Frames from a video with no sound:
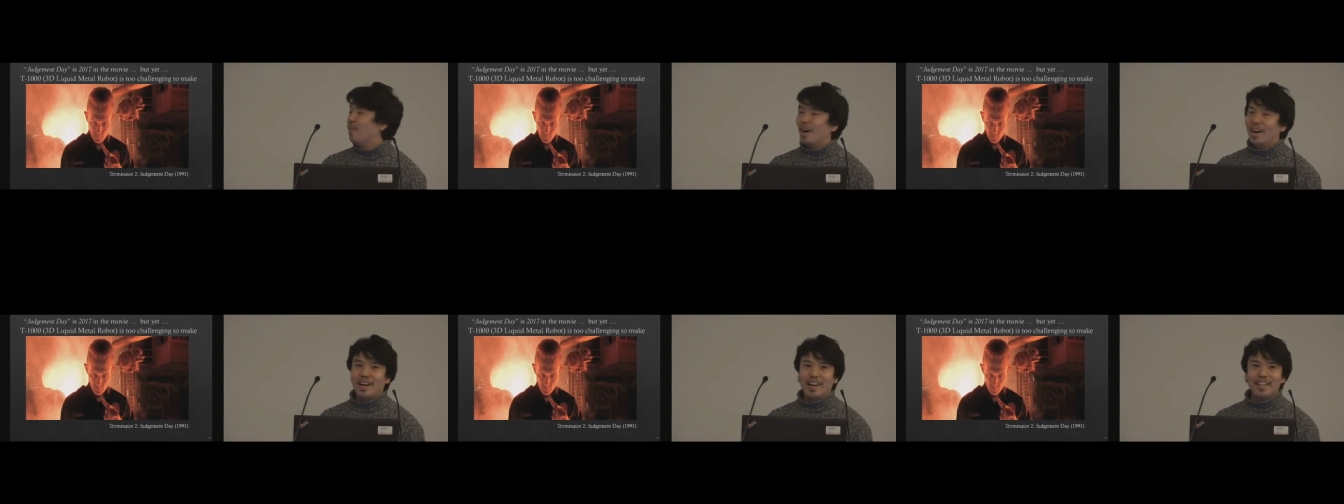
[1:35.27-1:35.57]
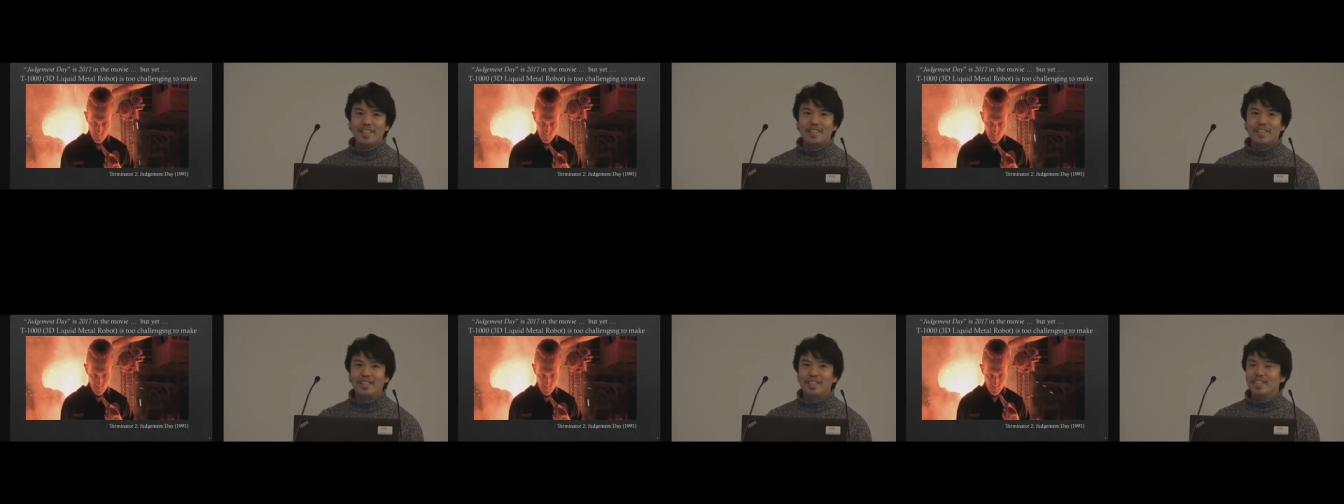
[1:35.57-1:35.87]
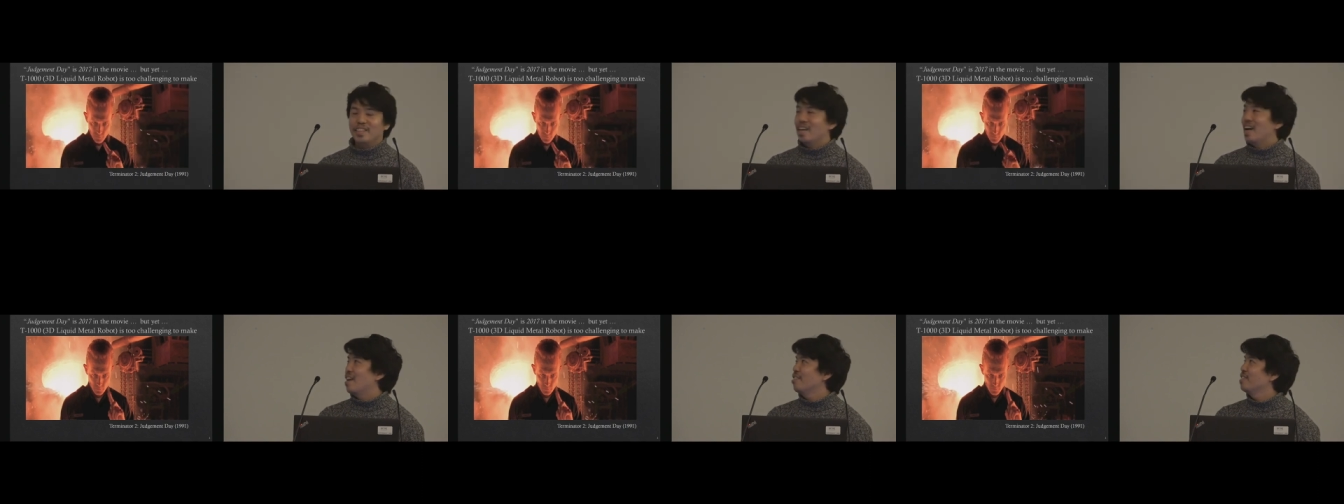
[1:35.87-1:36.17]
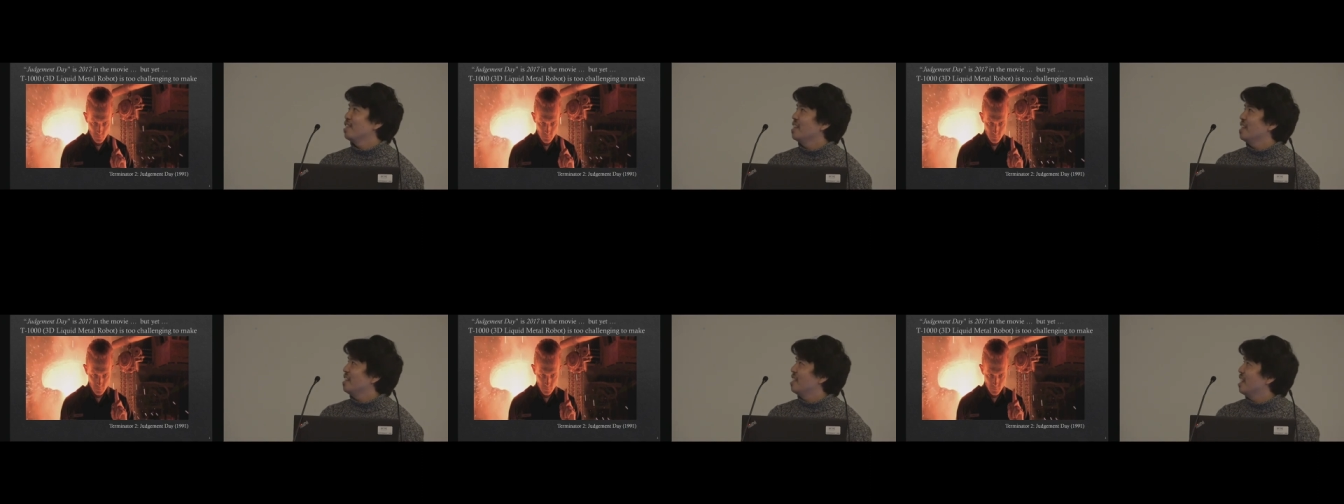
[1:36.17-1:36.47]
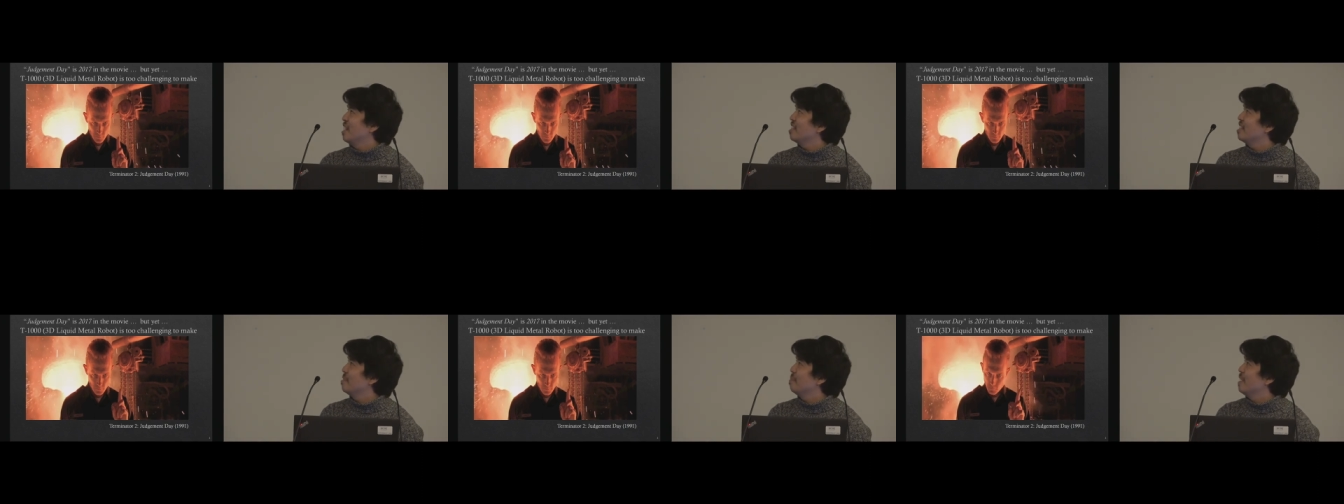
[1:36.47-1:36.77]
But actually,
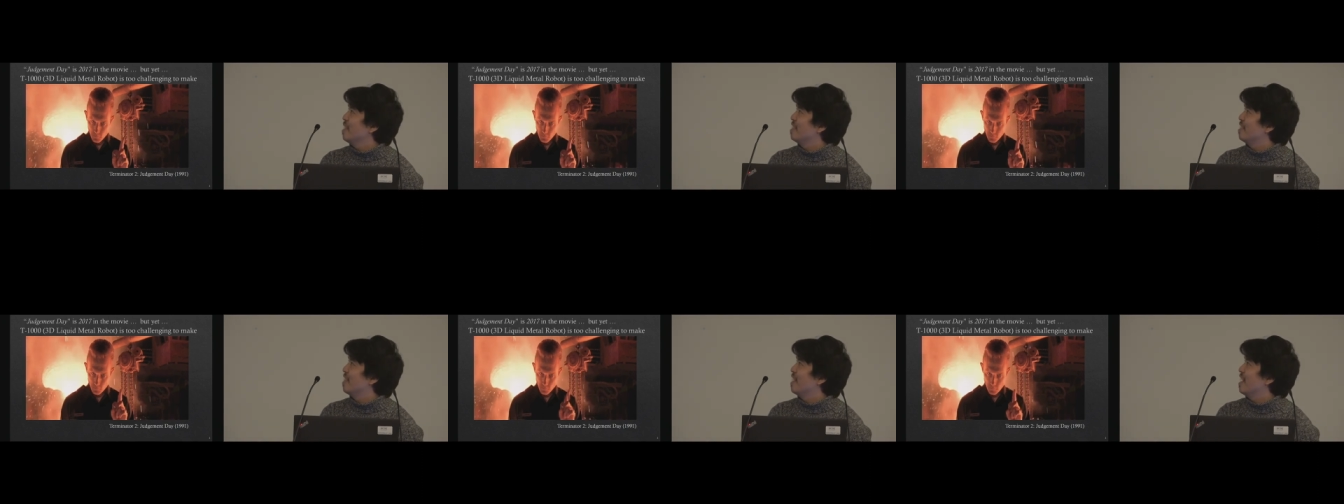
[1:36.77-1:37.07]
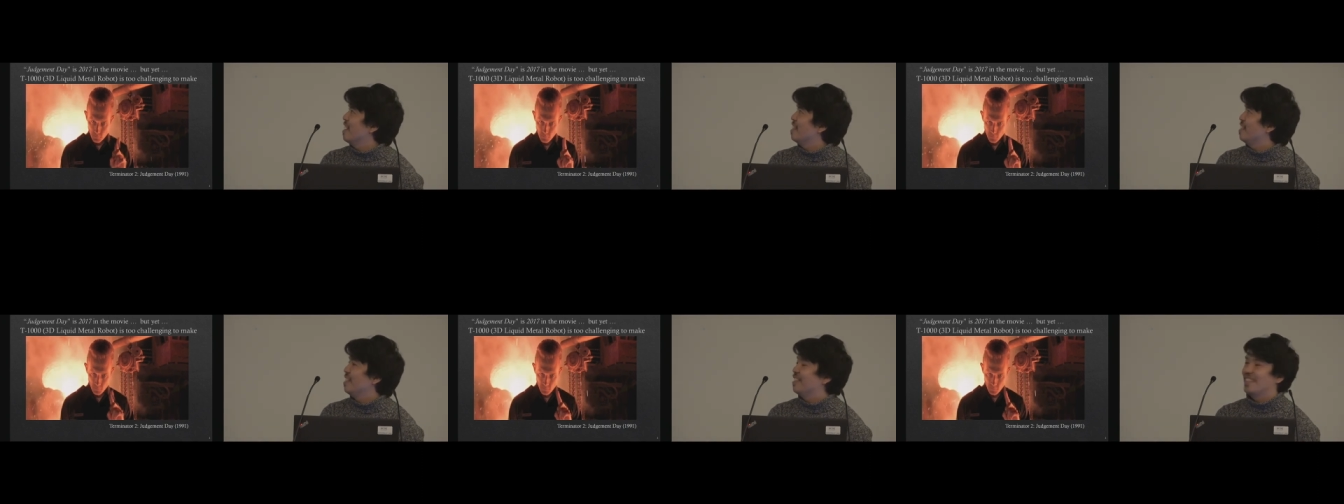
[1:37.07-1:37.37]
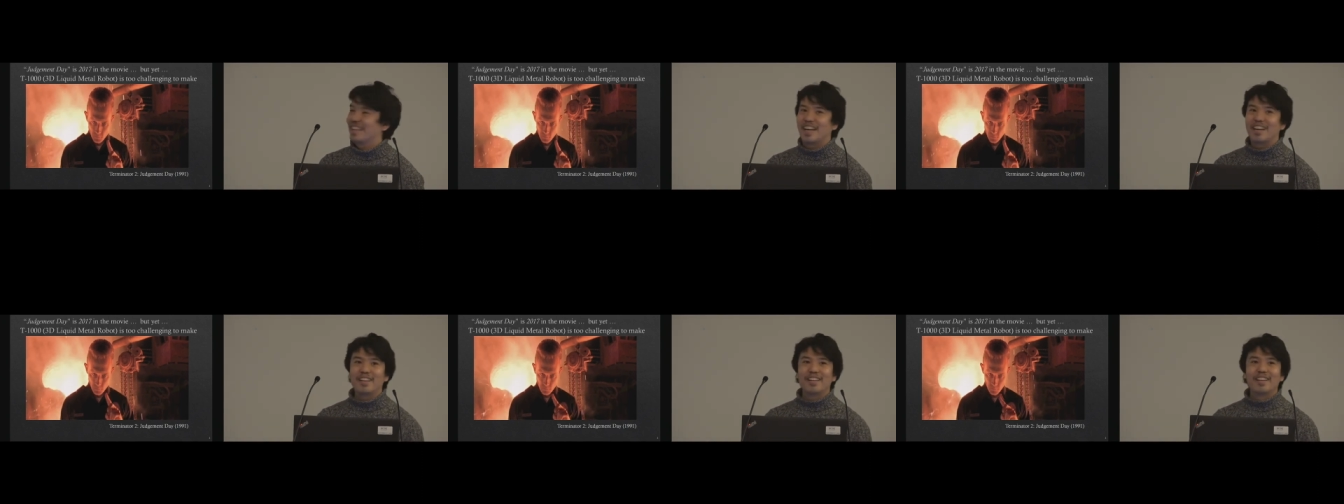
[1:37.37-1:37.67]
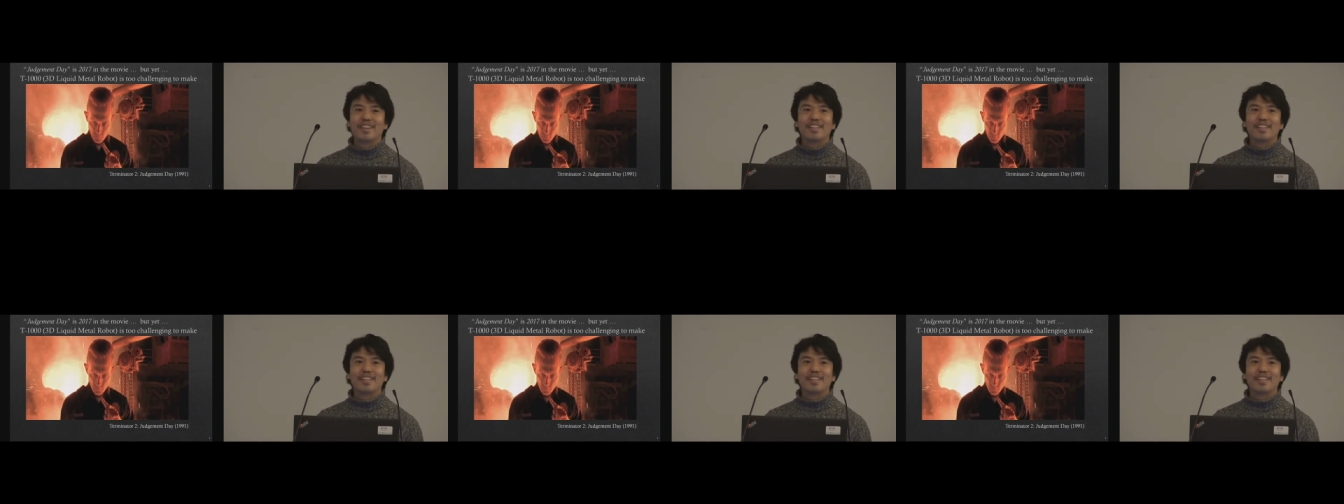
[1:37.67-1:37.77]
judgment date is